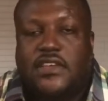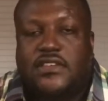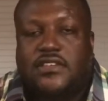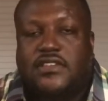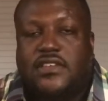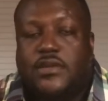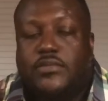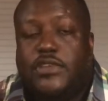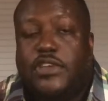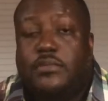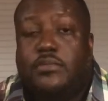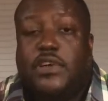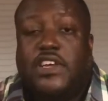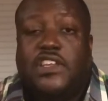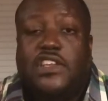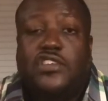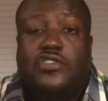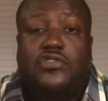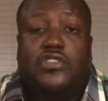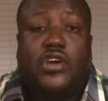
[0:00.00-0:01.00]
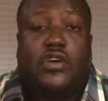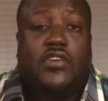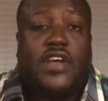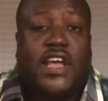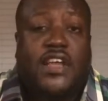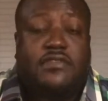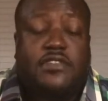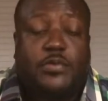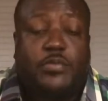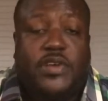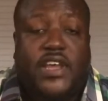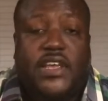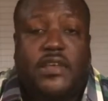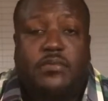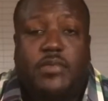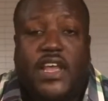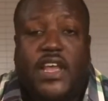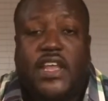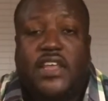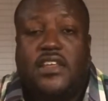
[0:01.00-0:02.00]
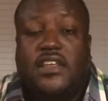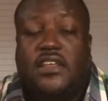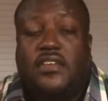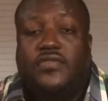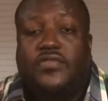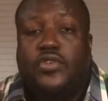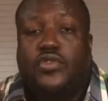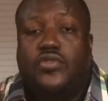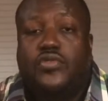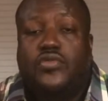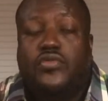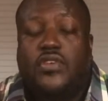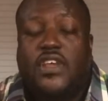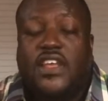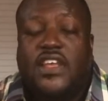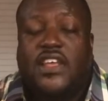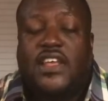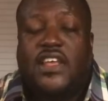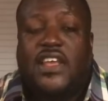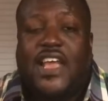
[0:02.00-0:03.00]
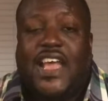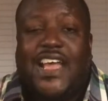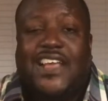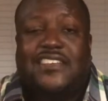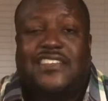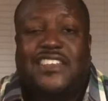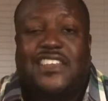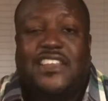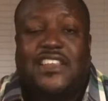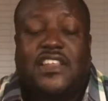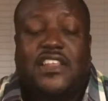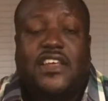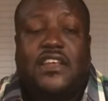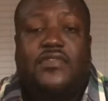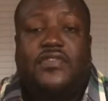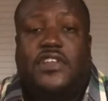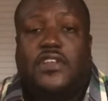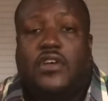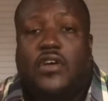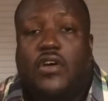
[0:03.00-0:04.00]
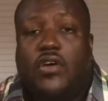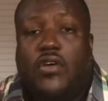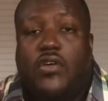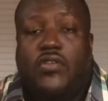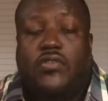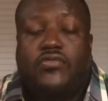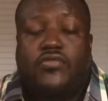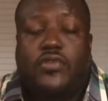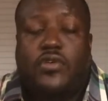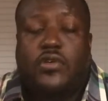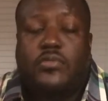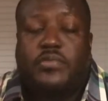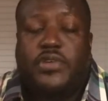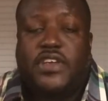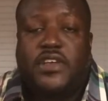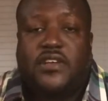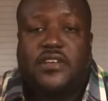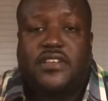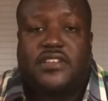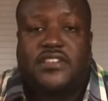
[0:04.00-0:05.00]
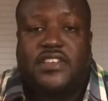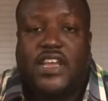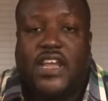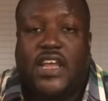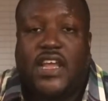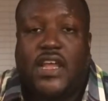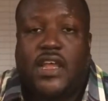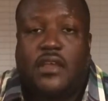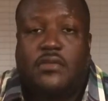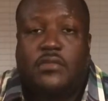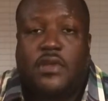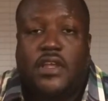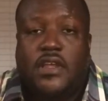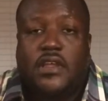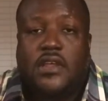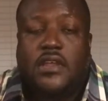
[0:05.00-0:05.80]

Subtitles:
Some of the money you don't have to pay back if you actually live in the home for a period of time.